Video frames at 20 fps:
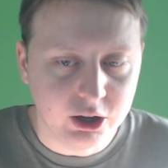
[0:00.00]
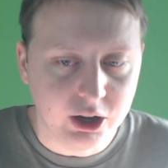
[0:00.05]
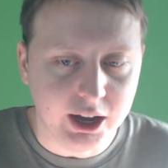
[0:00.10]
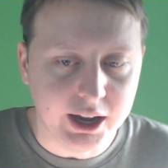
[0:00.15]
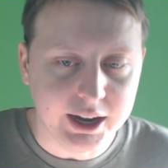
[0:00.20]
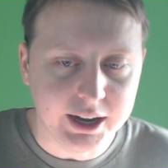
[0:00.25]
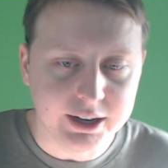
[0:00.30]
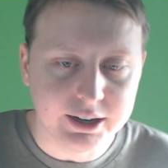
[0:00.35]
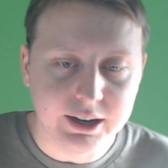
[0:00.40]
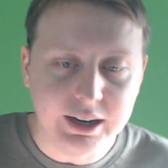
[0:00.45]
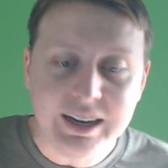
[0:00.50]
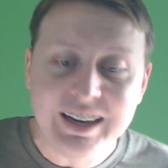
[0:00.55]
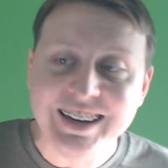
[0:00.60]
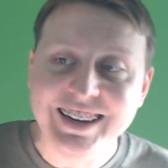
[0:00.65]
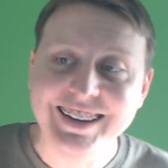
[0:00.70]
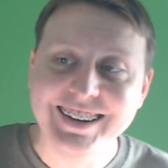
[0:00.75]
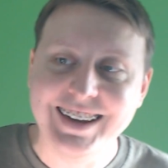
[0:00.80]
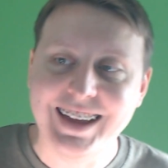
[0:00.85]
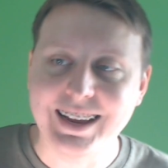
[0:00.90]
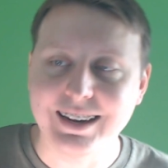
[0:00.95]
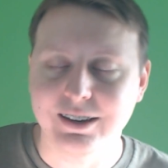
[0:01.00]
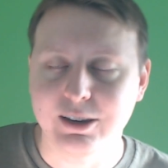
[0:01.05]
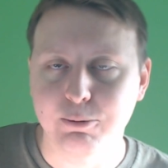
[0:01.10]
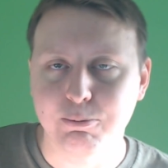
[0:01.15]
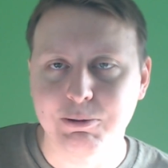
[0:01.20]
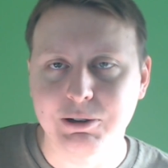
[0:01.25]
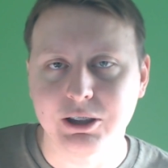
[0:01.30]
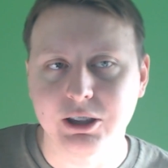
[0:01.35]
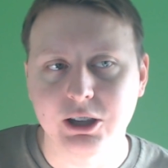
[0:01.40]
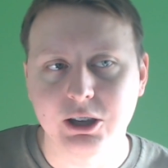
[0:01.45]
And in it, I
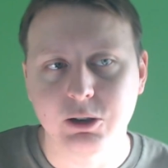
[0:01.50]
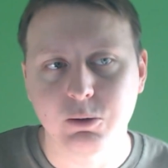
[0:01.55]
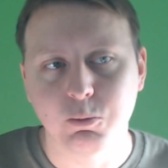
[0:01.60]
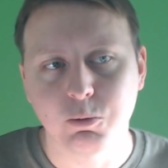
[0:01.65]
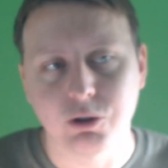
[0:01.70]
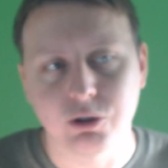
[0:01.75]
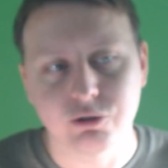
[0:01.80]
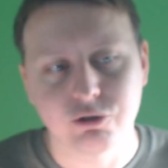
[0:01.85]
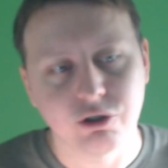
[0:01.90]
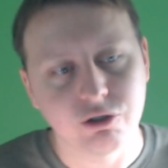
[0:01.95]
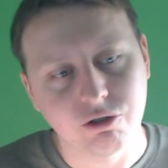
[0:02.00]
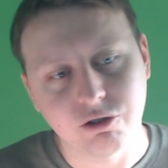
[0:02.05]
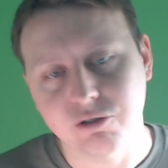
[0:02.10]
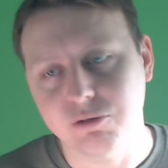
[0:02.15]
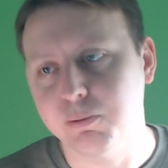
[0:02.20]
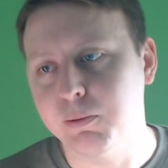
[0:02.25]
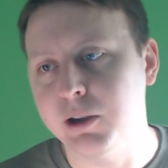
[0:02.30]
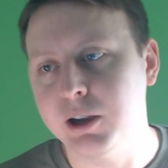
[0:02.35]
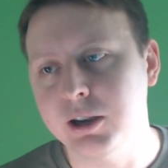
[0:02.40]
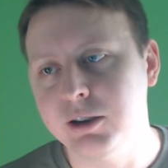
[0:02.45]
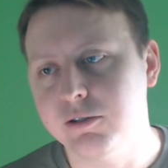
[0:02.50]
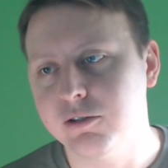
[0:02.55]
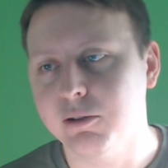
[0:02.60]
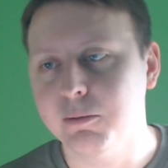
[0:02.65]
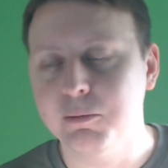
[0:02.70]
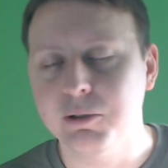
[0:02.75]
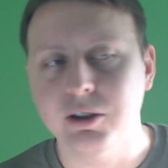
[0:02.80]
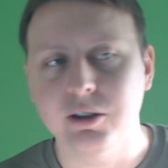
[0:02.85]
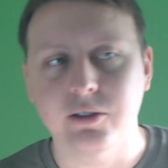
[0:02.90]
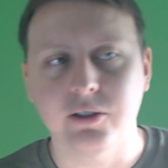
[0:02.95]
typically will just explain some
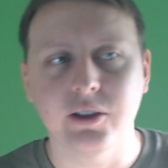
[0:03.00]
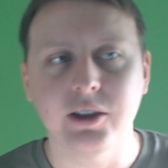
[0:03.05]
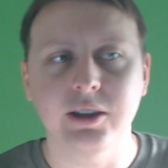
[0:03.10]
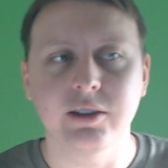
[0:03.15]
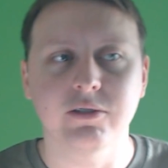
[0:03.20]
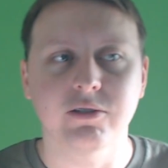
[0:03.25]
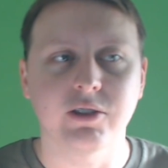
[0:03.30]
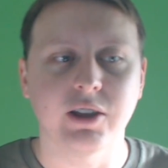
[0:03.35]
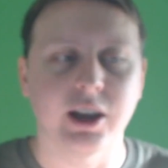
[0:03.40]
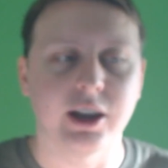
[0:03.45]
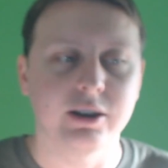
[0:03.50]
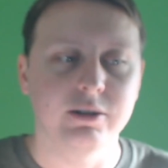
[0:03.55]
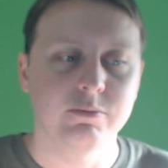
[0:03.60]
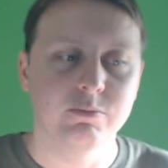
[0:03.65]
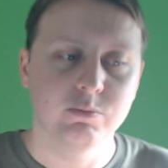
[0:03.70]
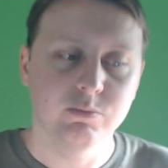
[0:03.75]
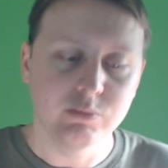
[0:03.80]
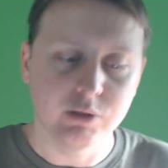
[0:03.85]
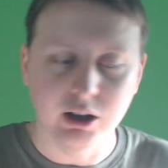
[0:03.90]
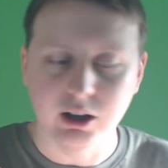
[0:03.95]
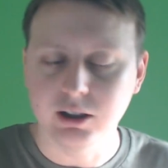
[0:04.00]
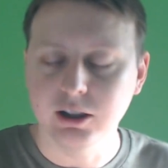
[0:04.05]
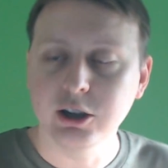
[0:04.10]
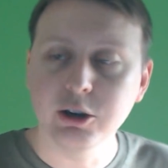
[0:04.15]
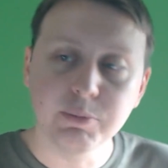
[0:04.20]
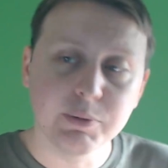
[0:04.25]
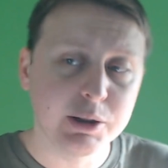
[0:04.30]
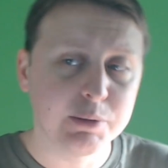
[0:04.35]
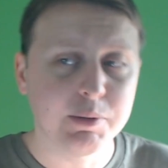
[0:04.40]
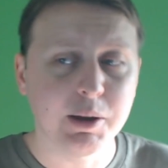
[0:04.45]
of the things that, a little
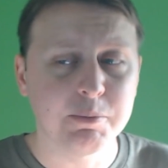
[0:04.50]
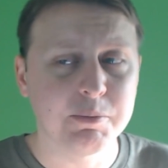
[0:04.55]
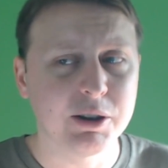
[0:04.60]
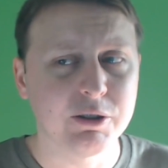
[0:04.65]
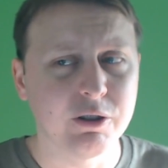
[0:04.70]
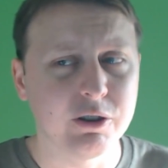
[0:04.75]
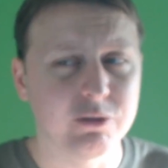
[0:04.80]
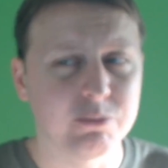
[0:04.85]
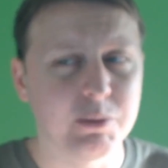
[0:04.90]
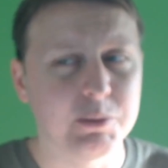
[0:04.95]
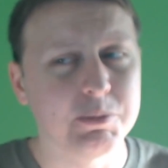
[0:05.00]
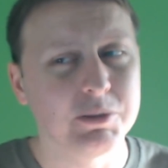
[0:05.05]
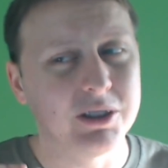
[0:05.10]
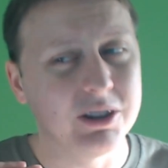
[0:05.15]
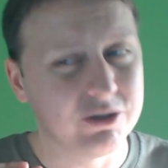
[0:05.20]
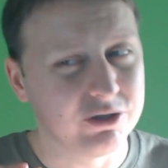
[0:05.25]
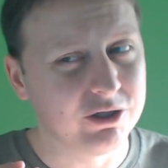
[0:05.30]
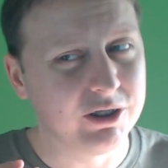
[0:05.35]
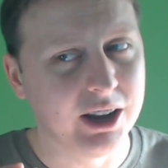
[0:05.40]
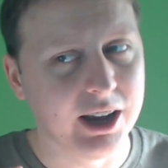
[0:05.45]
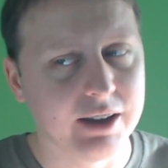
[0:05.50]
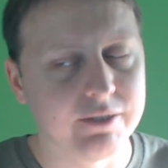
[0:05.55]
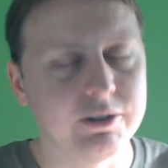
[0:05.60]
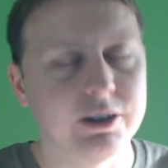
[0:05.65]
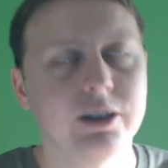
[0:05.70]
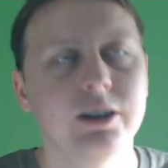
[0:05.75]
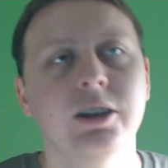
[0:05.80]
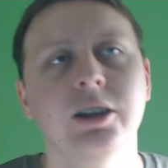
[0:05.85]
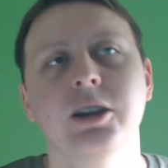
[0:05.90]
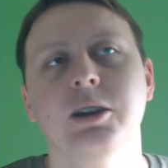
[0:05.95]
bit about my resume, but they should have
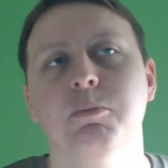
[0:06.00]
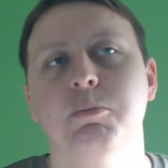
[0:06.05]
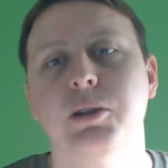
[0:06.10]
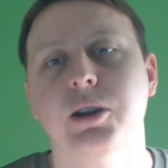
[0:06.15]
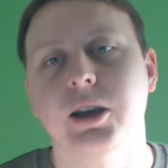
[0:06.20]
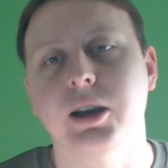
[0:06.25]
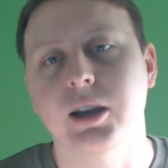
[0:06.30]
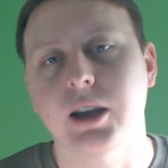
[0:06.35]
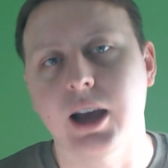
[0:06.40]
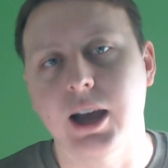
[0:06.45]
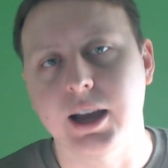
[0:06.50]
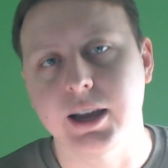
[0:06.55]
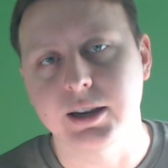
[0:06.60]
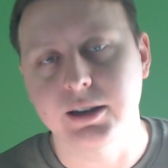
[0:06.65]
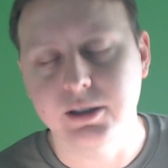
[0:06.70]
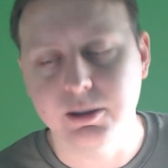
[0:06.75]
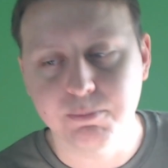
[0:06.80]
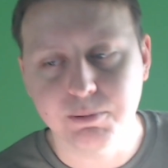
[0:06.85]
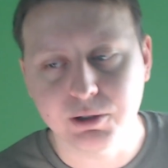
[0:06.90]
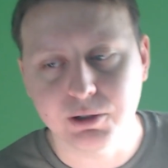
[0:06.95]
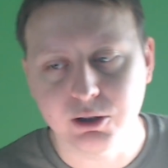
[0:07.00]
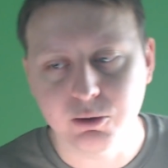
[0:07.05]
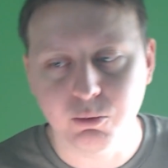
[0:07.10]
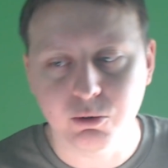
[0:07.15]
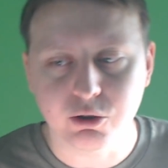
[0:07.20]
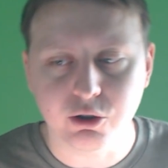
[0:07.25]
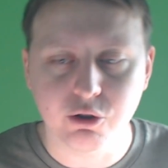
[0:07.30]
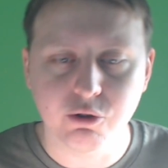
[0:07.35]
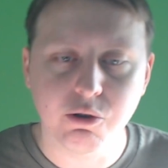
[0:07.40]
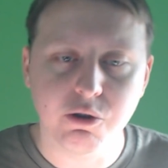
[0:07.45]
it. But I, I typically will
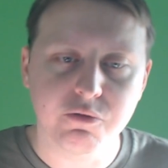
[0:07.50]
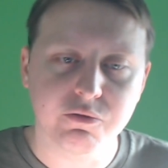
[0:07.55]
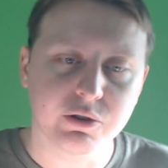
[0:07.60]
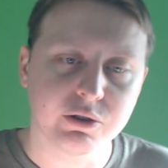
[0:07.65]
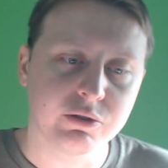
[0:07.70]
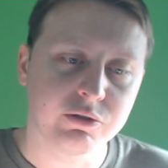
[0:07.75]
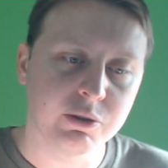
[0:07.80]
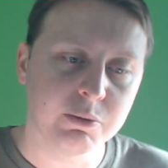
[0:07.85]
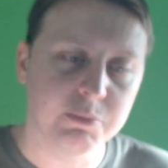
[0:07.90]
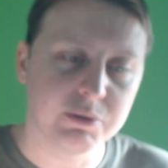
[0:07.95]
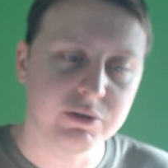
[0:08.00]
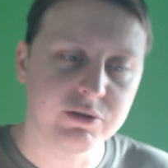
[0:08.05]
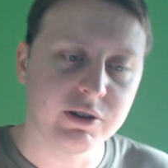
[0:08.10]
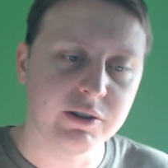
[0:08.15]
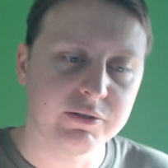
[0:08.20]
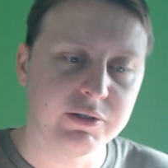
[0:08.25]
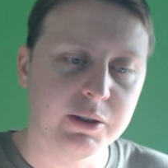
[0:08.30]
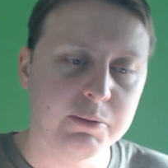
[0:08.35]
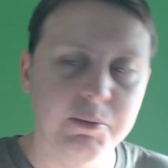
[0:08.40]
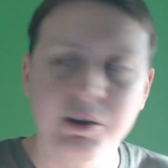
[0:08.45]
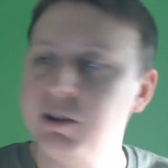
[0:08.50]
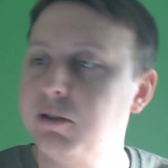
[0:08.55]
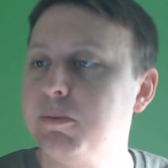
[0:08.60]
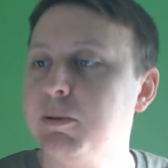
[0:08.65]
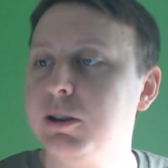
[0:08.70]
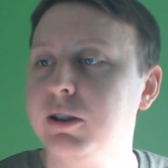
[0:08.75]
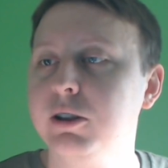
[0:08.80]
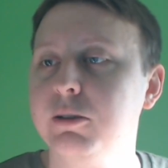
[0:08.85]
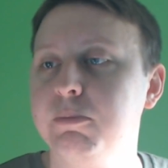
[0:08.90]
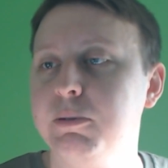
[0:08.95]
go over some of the stuff that makes me a
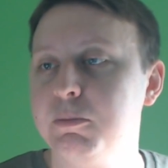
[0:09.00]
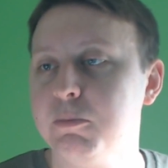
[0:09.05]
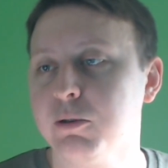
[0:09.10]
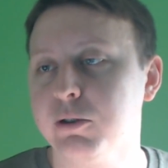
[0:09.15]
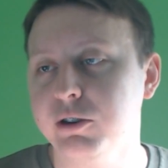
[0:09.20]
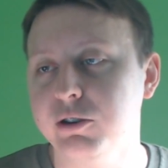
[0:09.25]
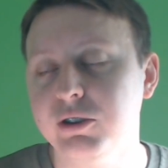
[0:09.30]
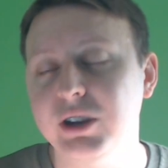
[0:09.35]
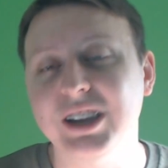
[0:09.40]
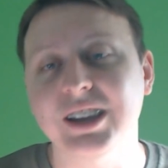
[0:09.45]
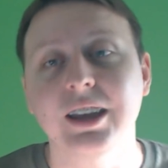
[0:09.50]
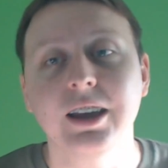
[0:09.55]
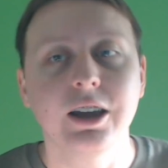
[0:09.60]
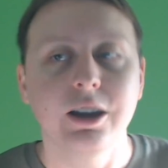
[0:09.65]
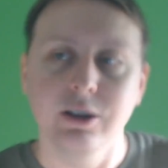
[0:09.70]
little bit more unique.